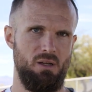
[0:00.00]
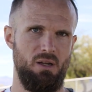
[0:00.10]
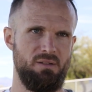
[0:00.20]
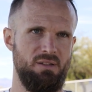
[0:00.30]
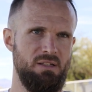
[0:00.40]

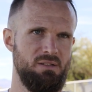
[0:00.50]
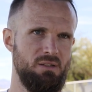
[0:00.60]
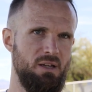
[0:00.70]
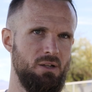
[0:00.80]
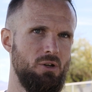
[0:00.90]
It's nice
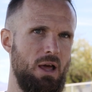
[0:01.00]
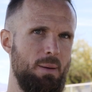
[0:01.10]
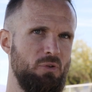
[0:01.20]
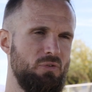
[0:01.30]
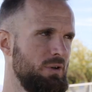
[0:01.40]
to get a good
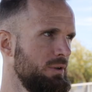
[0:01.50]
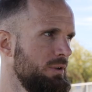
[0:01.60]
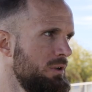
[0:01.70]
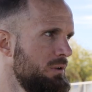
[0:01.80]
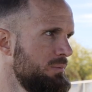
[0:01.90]
atmosphere.
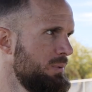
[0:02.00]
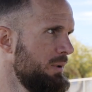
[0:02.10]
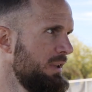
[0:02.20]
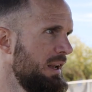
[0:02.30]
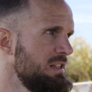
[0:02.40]

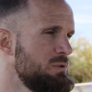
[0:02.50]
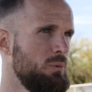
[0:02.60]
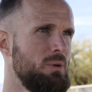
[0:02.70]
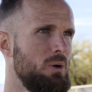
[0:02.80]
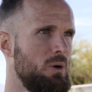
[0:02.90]
Probably the lights
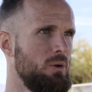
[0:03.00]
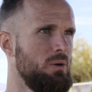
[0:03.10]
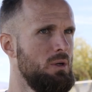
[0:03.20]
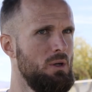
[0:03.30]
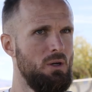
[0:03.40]
will be
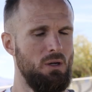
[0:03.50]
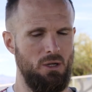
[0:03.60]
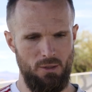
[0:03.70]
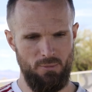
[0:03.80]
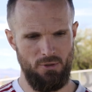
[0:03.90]
on.
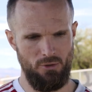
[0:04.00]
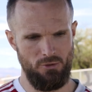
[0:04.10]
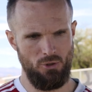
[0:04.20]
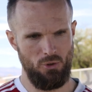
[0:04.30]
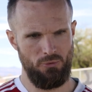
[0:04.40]

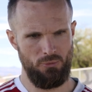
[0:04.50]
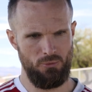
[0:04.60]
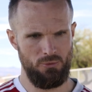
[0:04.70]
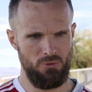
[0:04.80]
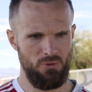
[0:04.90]
You go
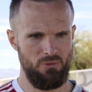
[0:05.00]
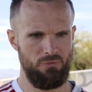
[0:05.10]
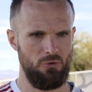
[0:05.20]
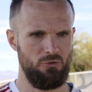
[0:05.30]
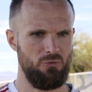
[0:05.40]
through the
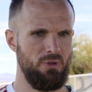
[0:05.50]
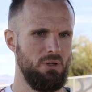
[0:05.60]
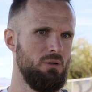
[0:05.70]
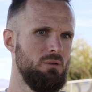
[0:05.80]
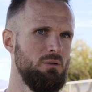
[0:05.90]
first
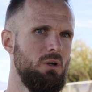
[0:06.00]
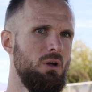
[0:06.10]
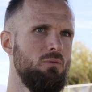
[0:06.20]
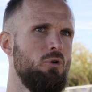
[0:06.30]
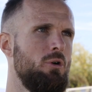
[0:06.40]
real
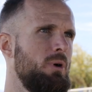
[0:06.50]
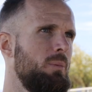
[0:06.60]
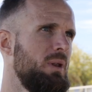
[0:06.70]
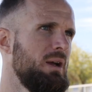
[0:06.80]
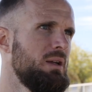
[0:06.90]
warm
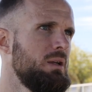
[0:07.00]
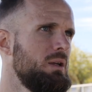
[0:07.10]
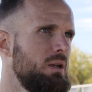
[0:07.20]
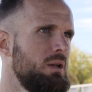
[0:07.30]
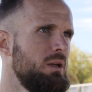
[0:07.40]
up like
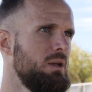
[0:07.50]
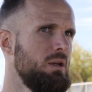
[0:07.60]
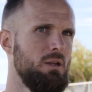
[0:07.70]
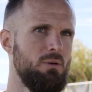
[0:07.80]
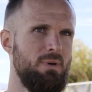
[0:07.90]

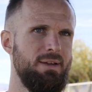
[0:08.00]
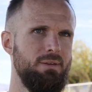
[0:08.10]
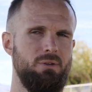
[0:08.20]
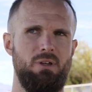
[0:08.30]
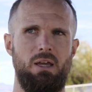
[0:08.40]
in a
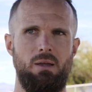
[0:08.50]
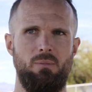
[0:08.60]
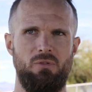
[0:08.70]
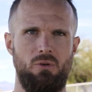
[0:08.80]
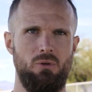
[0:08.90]
regular
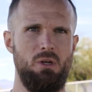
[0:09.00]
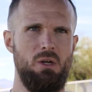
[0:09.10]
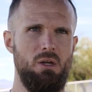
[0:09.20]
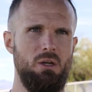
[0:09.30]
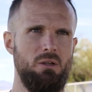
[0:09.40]
game, so
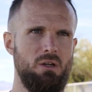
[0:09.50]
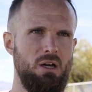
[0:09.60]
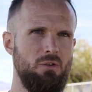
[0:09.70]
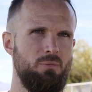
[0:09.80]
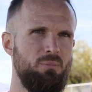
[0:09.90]
you
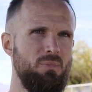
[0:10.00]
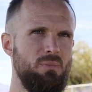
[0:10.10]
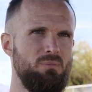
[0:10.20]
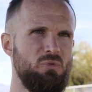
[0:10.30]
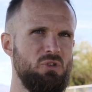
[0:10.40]
kind of
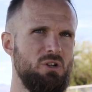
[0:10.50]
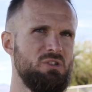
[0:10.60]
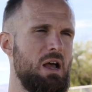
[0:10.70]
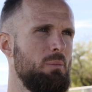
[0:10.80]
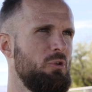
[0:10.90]
start
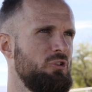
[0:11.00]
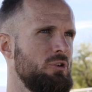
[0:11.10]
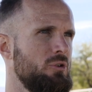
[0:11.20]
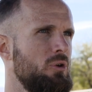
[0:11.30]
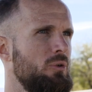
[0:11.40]

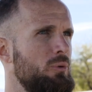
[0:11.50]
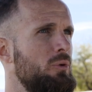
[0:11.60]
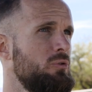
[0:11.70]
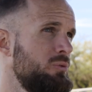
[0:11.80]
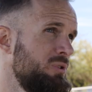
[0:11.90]
establishing or going through
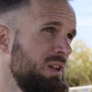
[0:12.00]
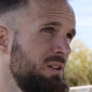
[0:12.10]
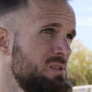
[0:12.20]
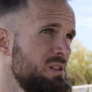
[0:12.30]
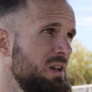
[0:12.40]
those
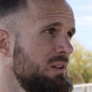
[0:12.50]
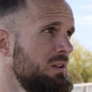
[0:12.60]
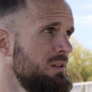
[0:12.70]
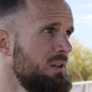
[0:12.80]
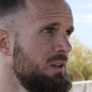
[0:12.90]
routines again
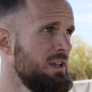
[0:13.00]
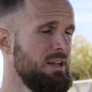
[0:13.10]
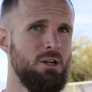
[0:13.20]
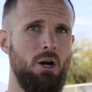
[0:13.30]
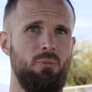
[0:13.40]
and
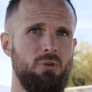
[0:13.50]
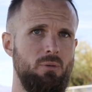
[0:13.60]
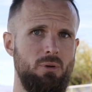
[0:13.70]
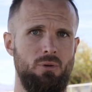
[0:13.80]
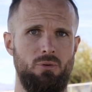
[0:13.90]
getting
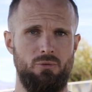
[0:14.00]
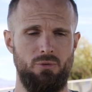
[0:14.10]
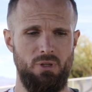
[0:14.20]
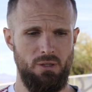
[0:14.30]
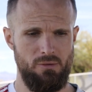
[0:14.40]
comfortable in those
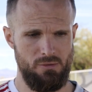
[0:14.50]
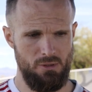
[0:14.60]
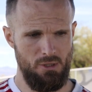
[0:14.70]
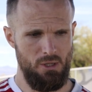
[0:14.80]
routines.